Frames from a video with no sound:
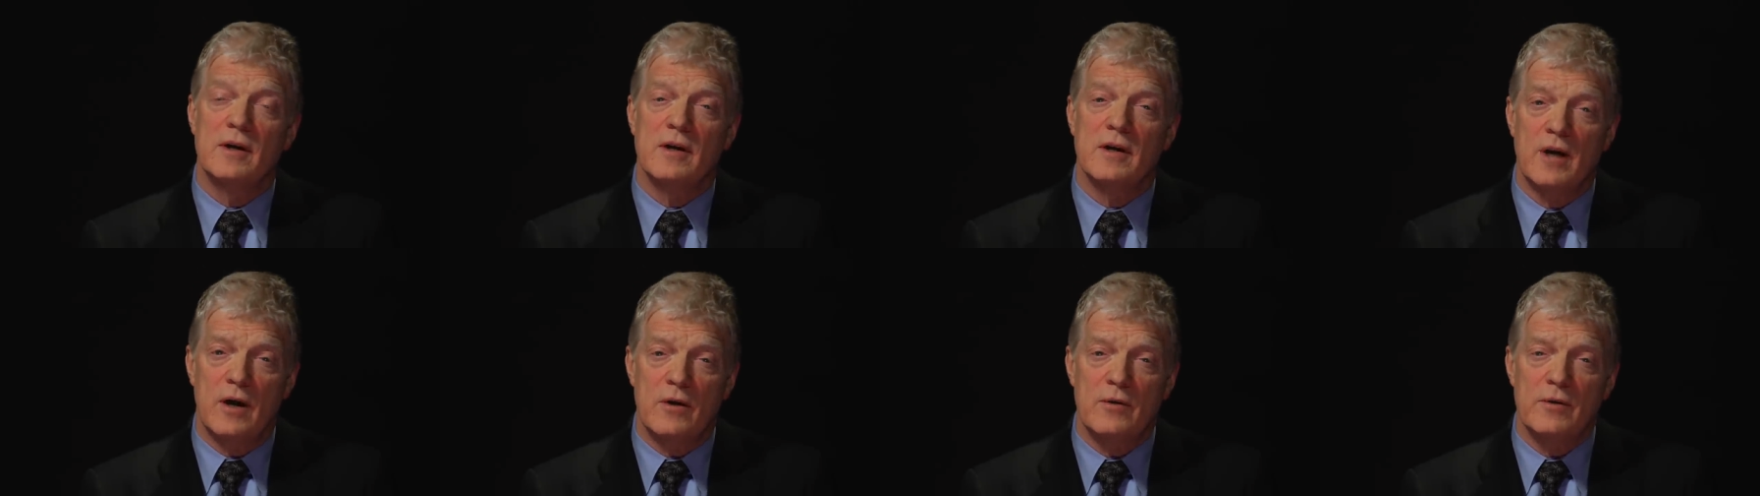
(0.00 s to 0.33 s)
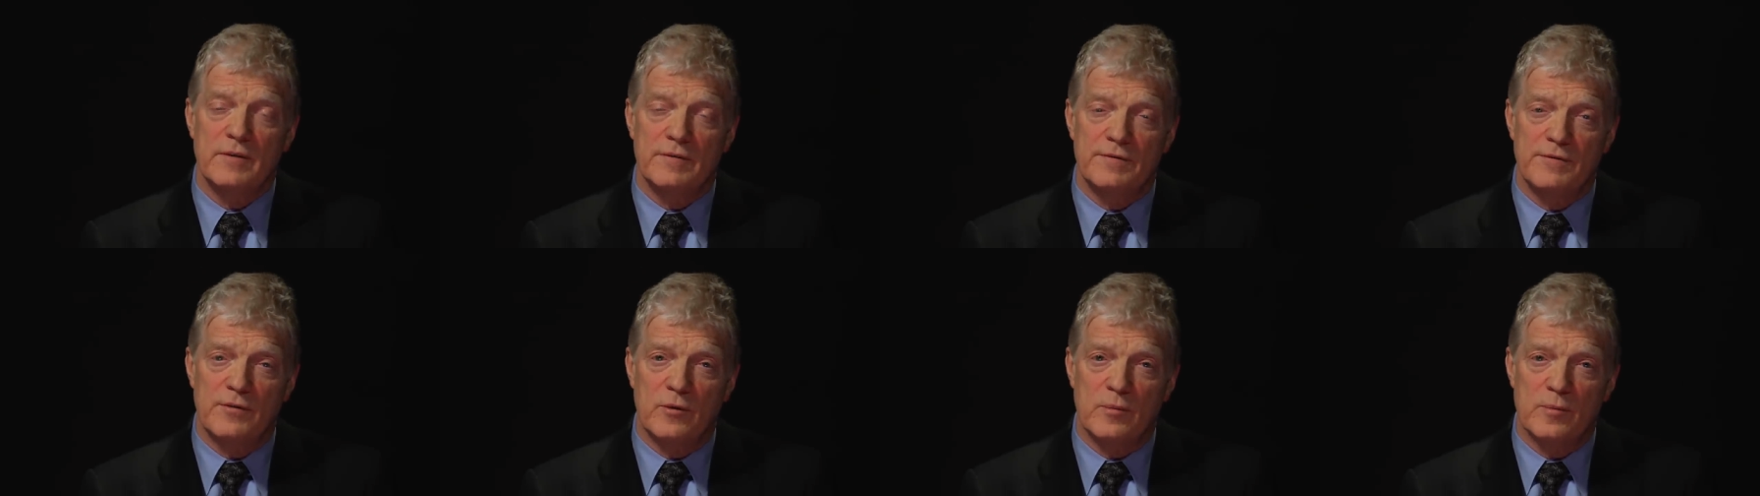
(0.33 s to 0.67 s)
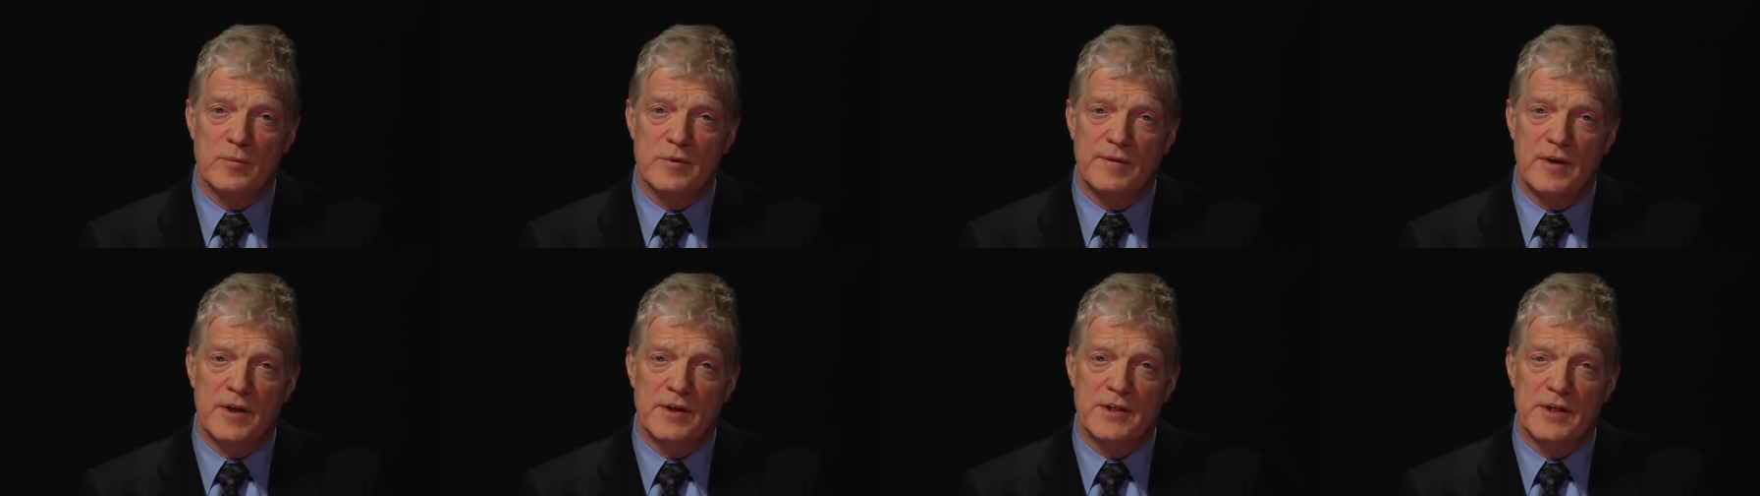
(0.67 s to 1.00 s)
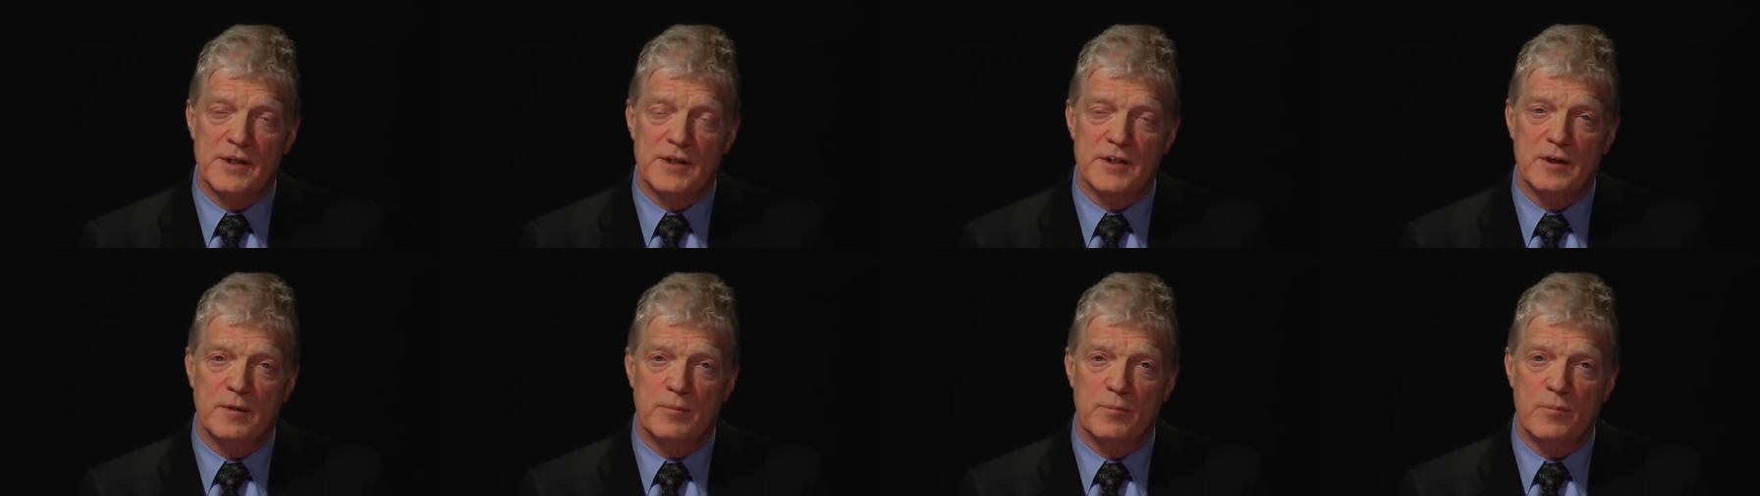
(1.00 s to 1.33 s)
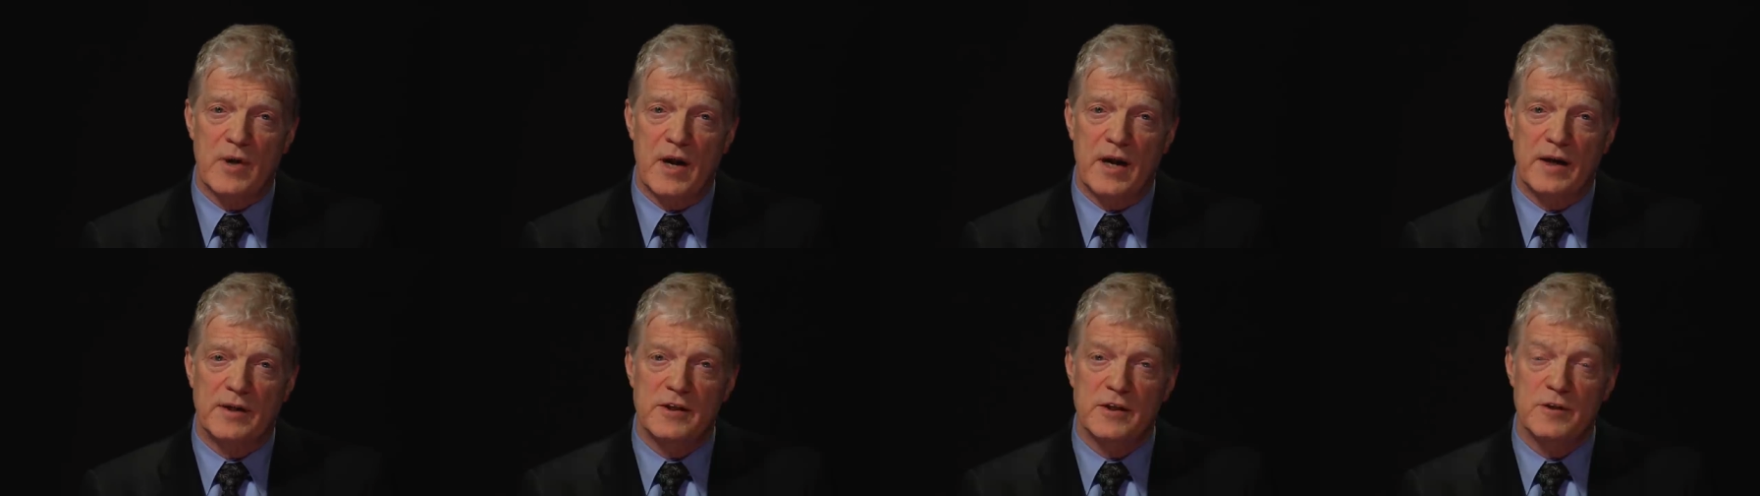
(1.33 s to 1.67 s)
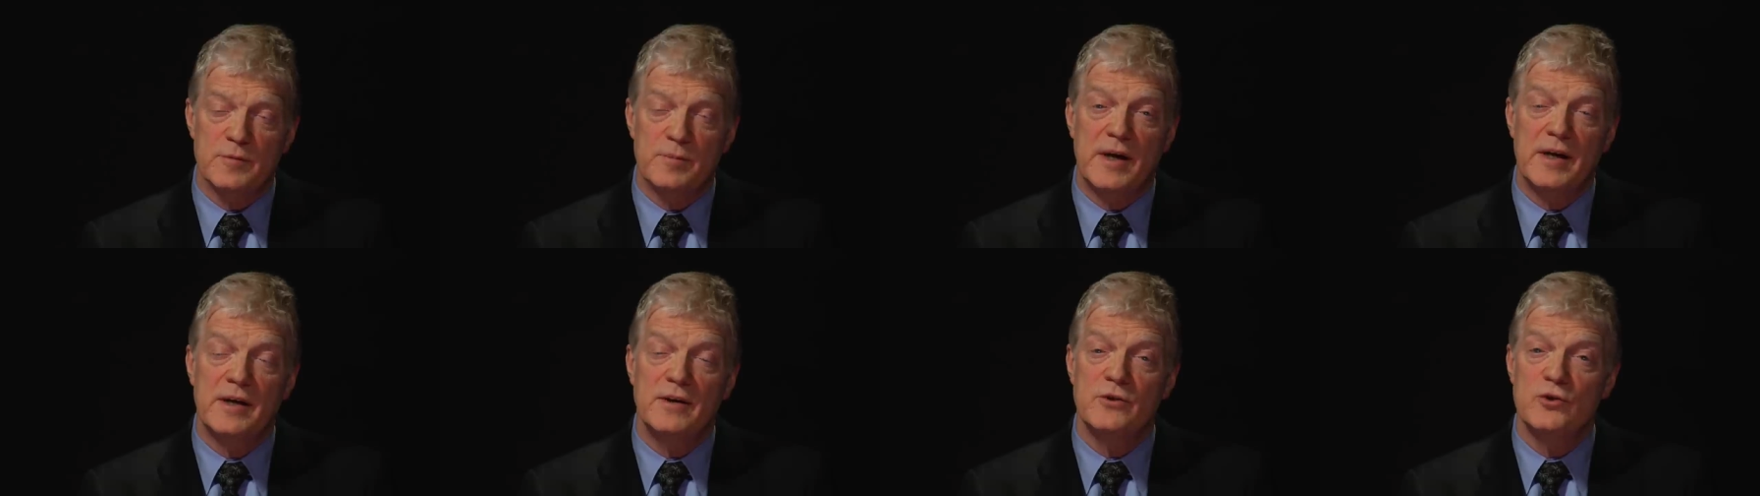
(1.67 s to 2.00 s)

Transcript: current forms of artistic practice may,